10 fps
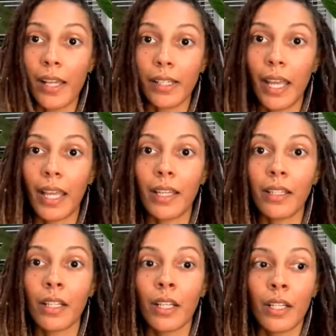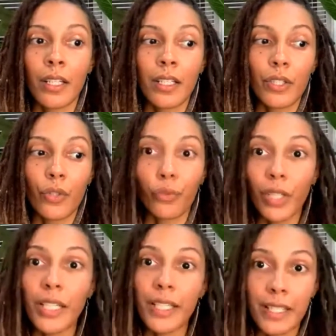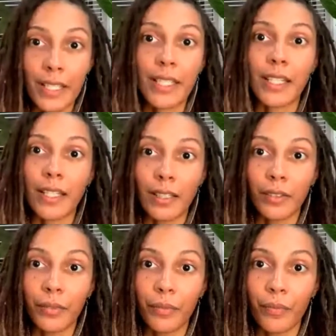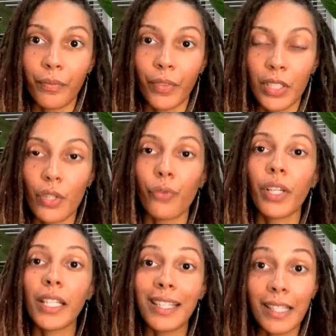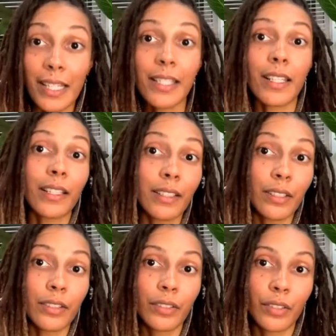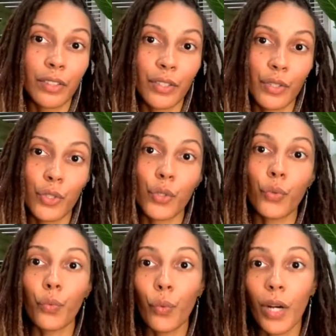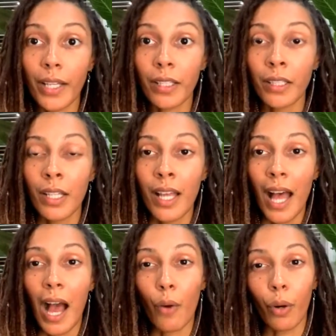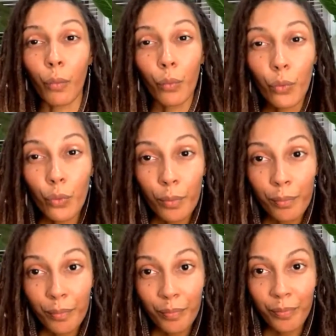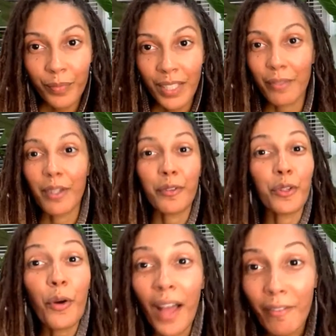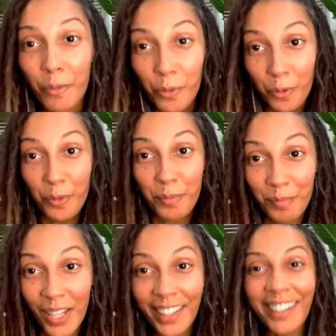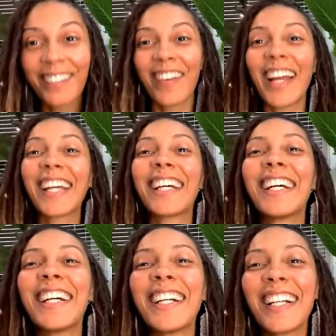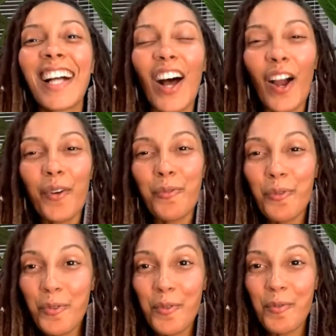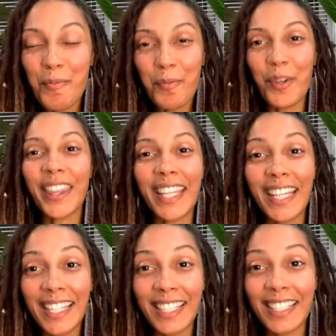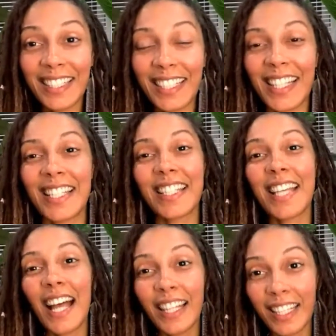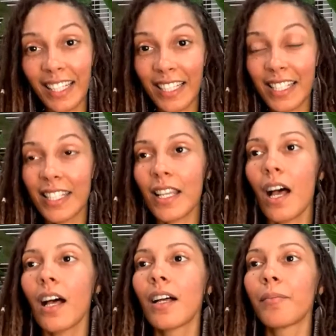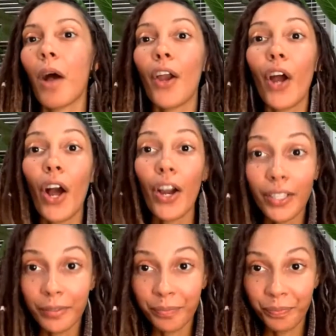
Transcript: and to really see, to really listen to what our womb, even if you don't have a womb, right? Our womb within is telling us, our heart,